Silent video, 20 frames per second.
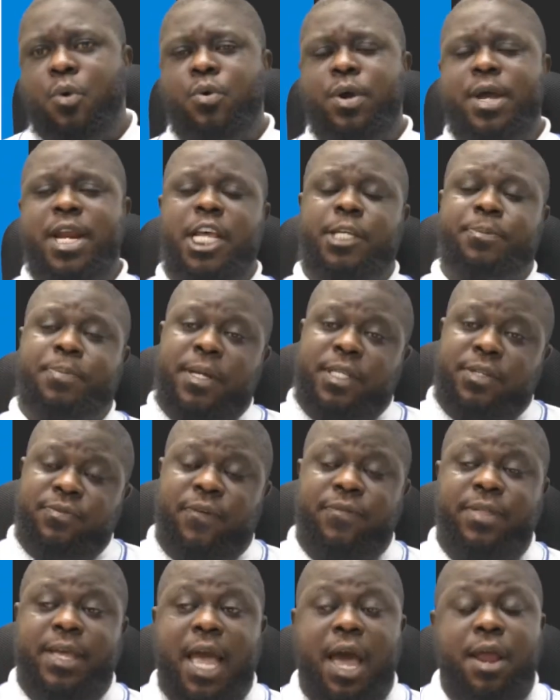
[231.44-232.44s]
Irrespective
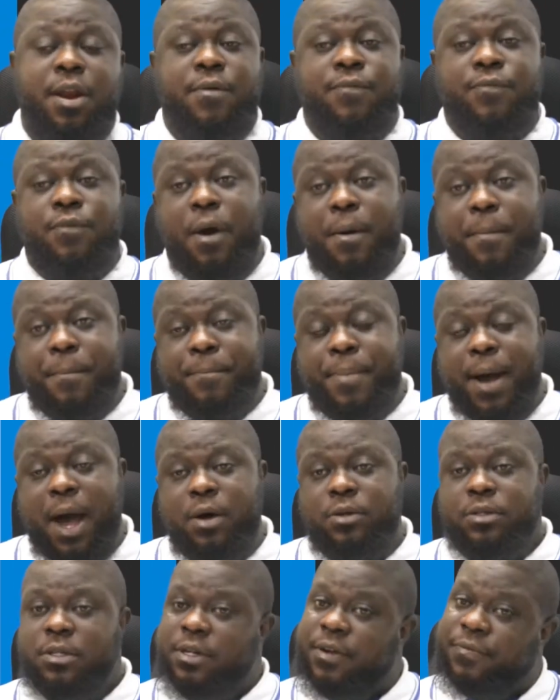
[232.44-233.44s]
of the kind of
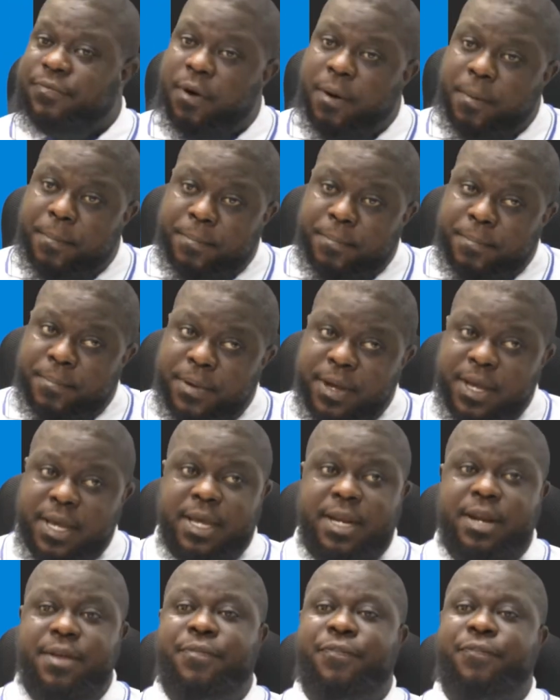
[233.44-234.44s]
compound they form
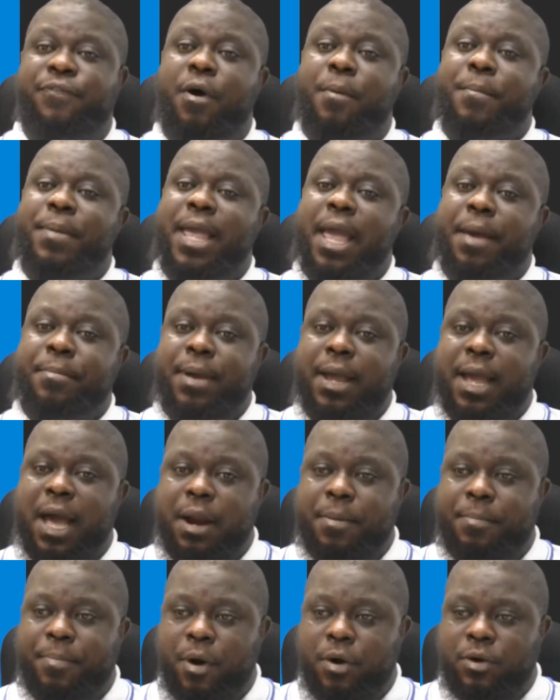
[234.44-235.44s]
they form
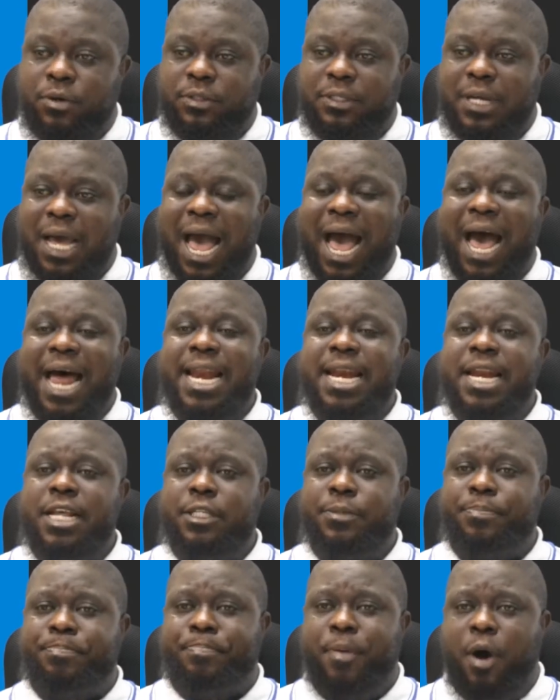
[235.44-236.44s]
chemical bond. And
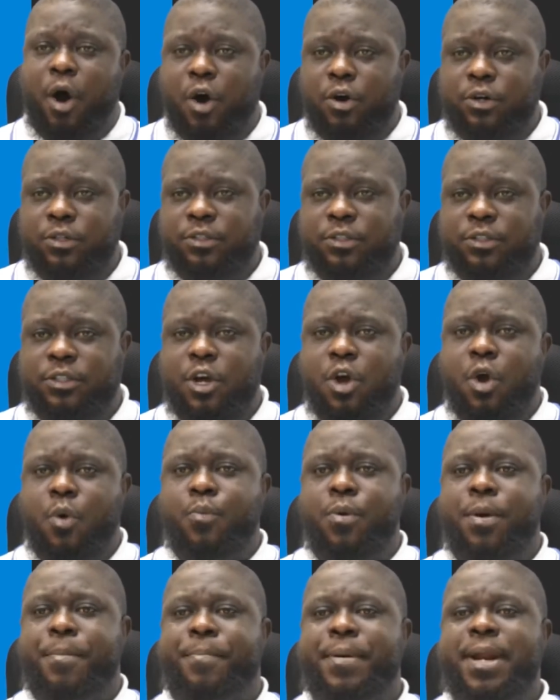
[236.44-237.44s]
this bond
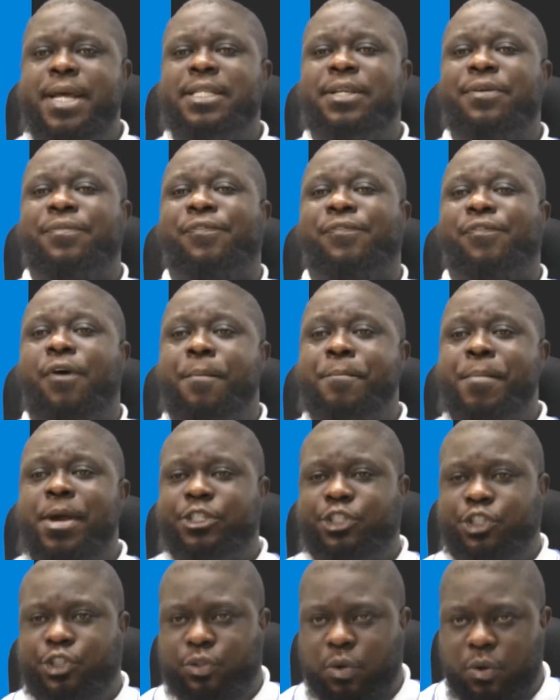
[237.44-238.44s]
will bring the
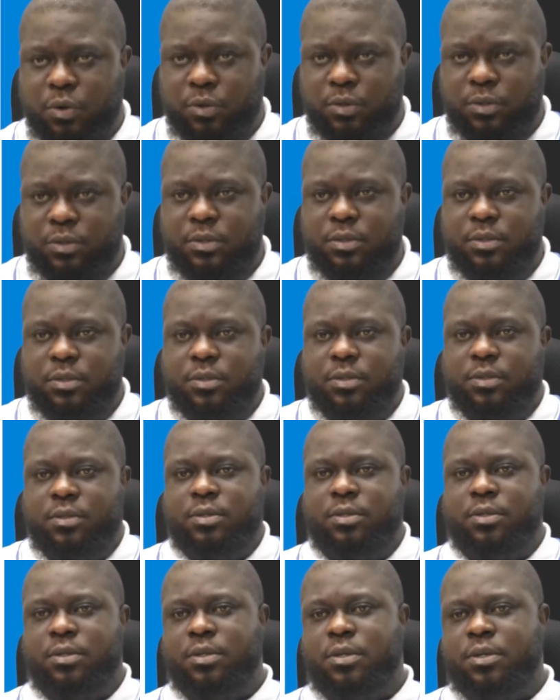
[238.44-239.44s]
formation
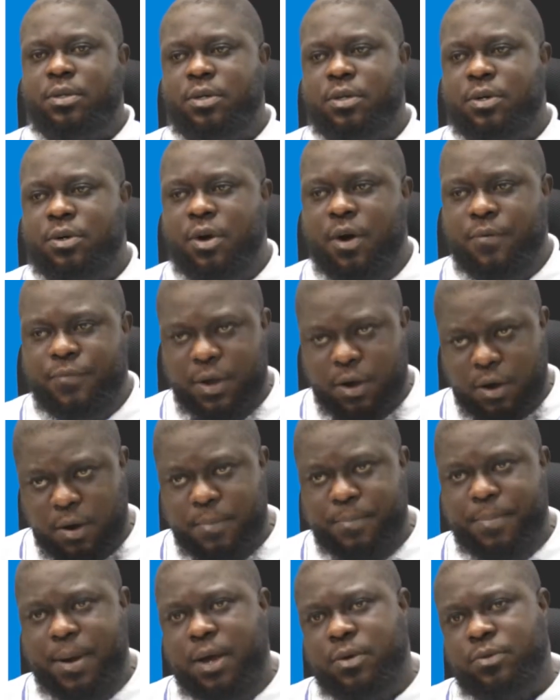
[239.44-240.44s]
of a
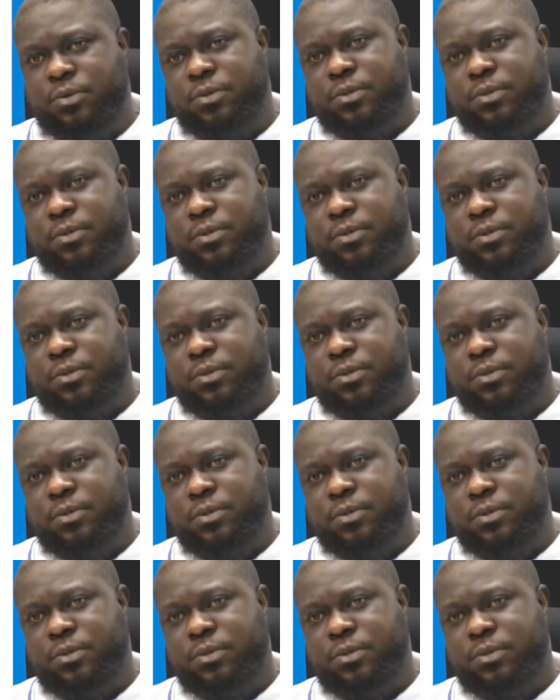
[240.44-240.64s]
compound.